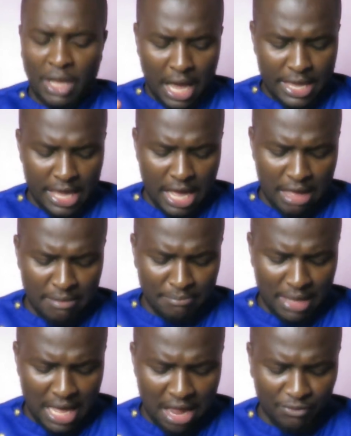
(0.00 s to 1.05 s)
I am
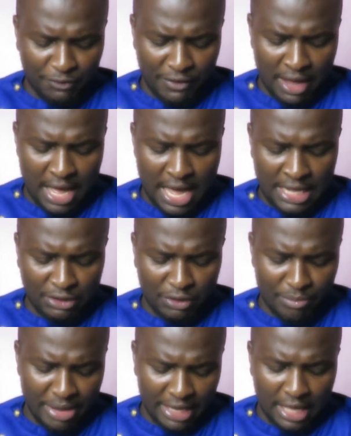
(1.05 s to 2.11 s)
Alpha and
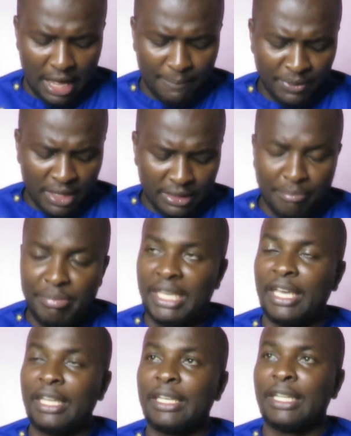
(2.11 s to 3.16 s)
Omega, the
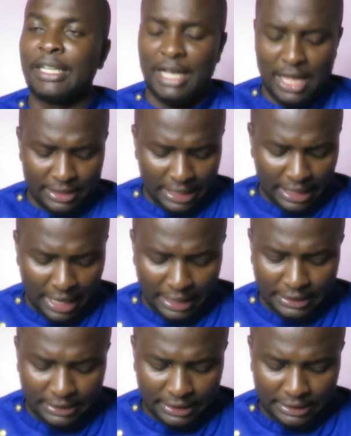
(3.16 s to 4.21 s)
beginning and the
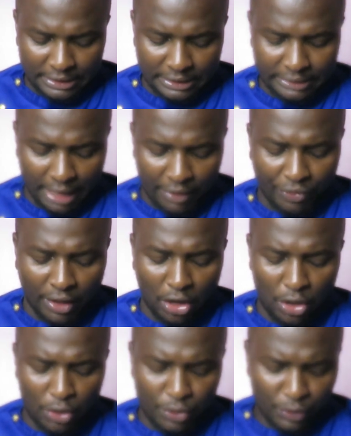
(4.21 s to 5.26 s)
ending, saith the
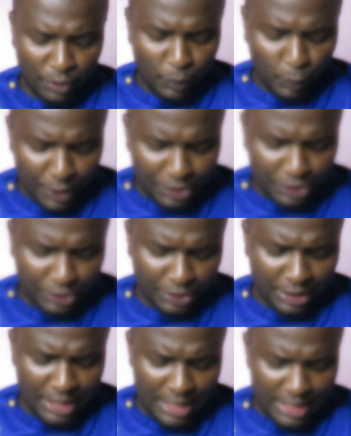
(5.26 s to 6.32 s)
Lord,
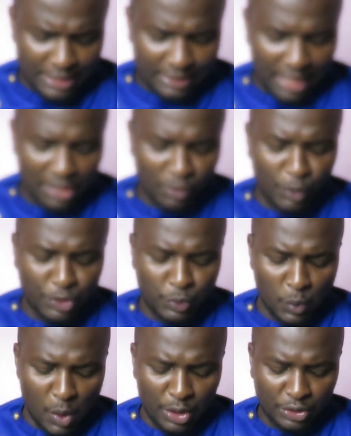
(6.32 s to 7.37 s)
which is and which
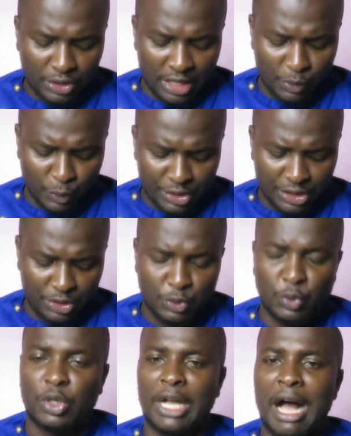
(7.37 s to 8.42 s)
was and which is
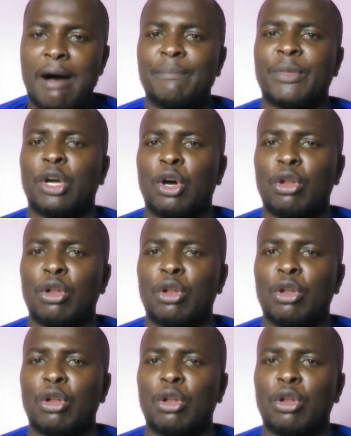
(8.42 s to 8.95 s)
to come, the